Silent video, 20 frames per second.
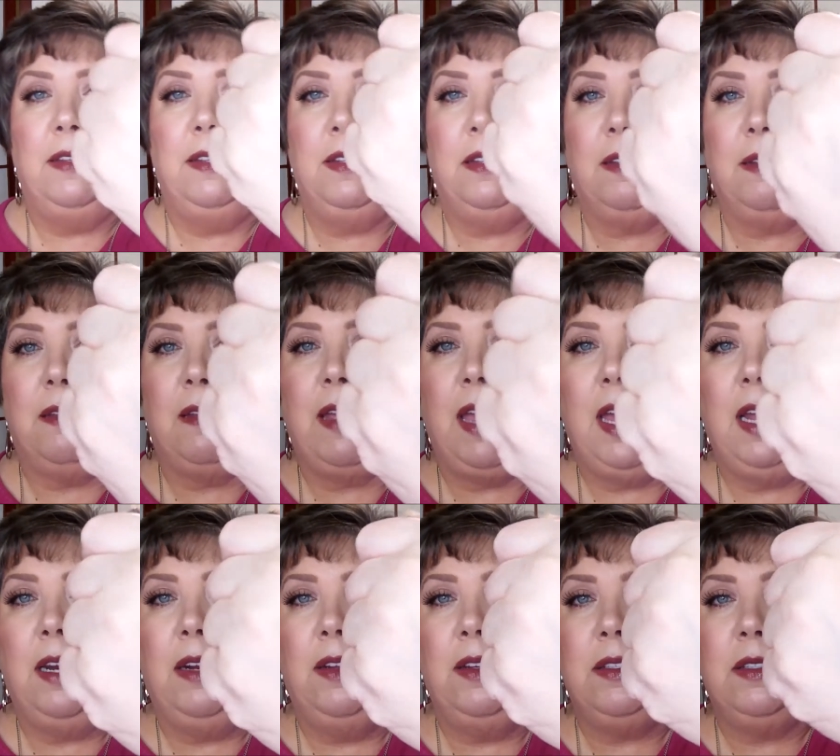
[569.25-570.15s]
It
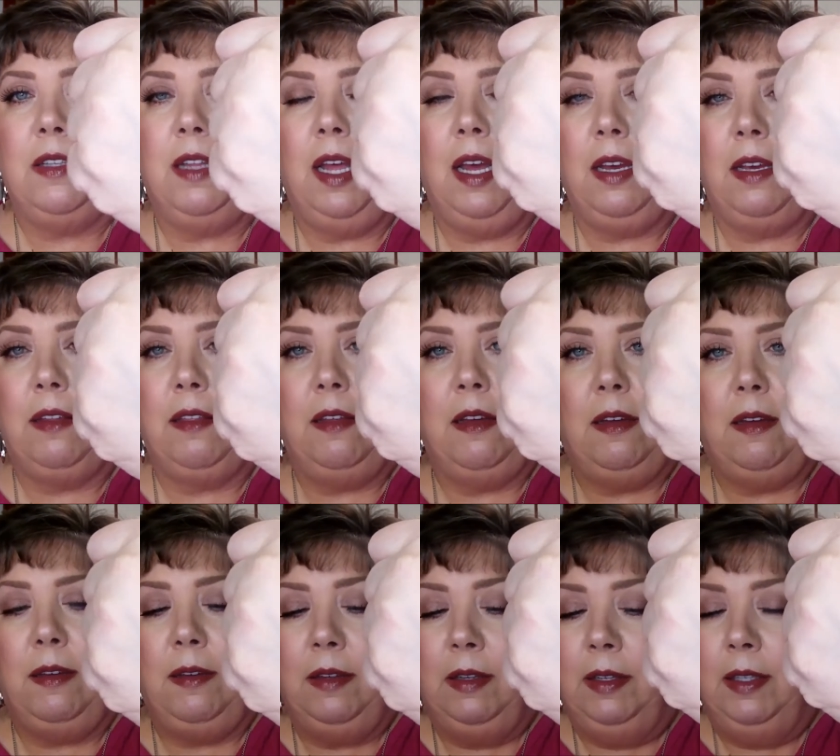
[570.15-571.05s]
kind of looks like
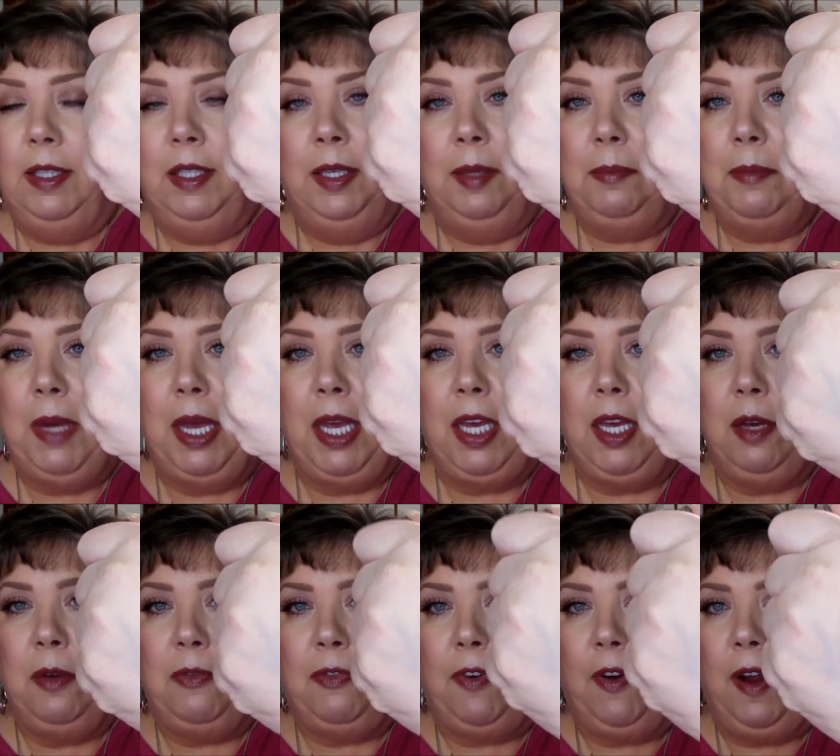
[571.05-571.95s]
the
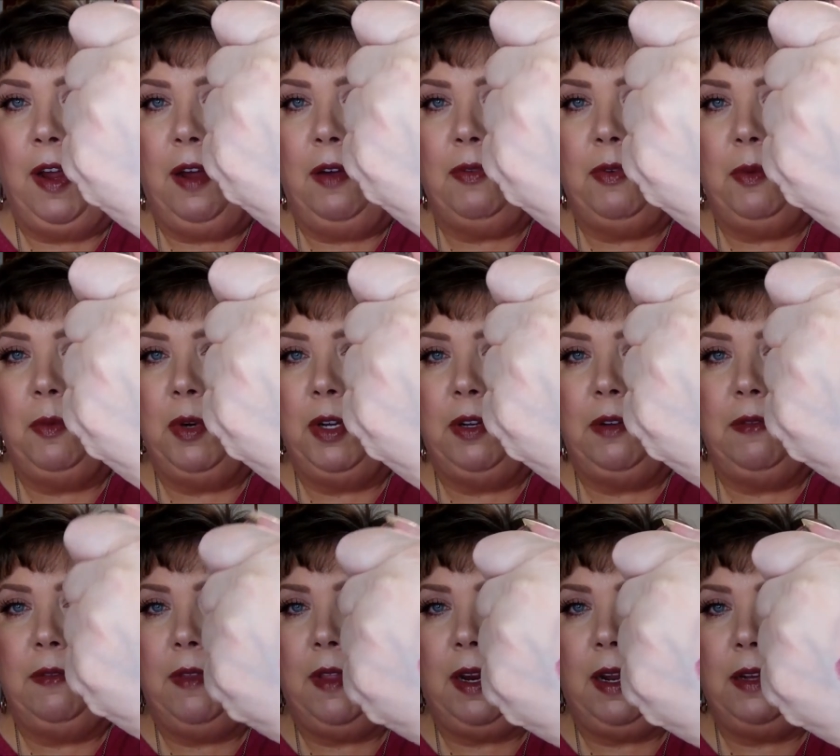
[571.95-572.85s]
Makeup Forever
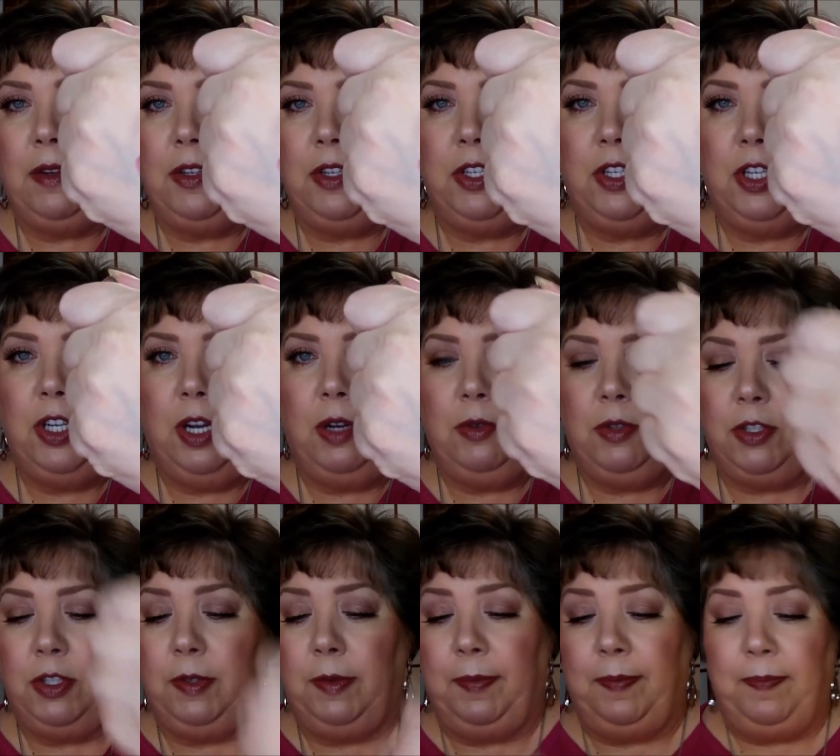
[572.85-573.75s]
one that I just
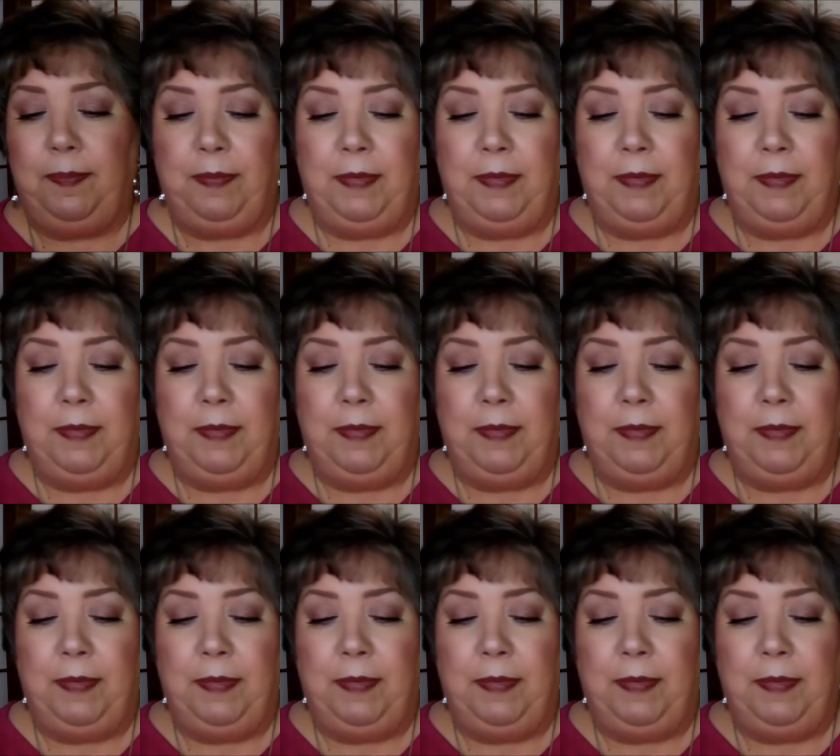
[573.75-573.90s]
showed you,